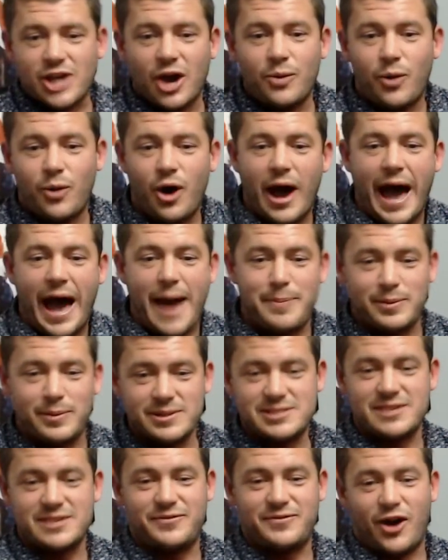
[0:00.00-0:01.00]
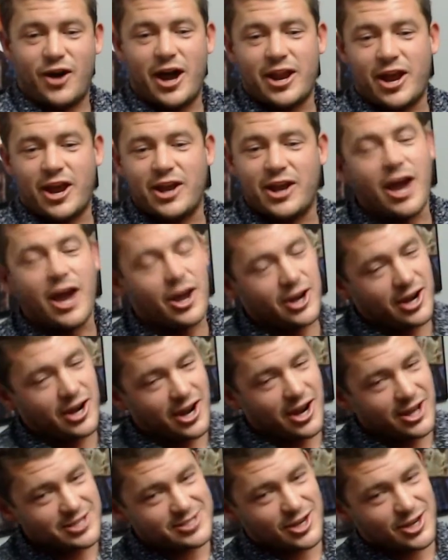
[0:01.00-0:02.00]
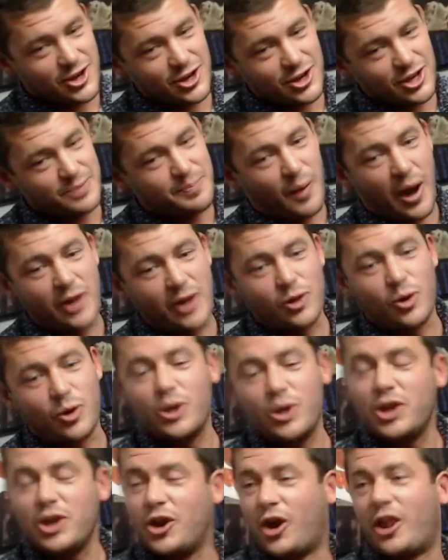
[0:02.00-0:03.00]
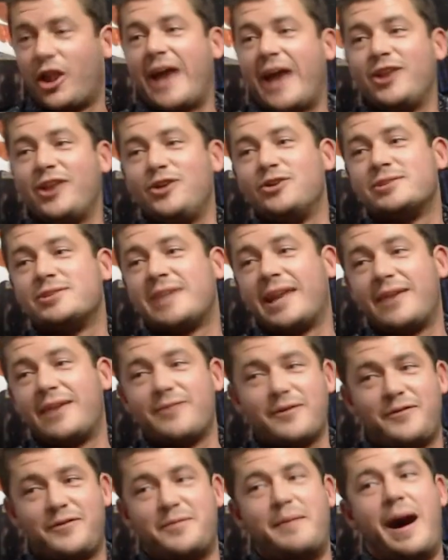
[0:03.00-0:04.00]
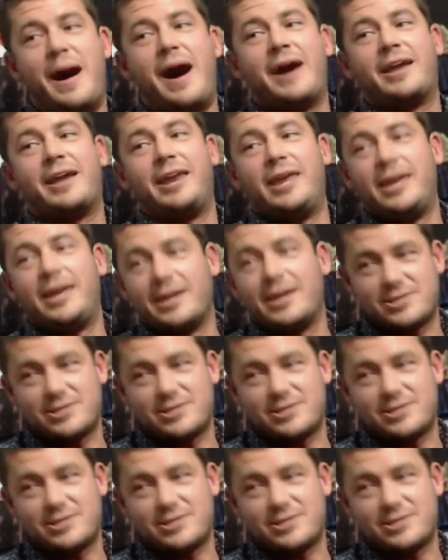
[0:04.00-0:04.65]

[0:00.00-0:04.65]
So what happens if I don't? No. So by law, you're not allowed to use any of it for marketing.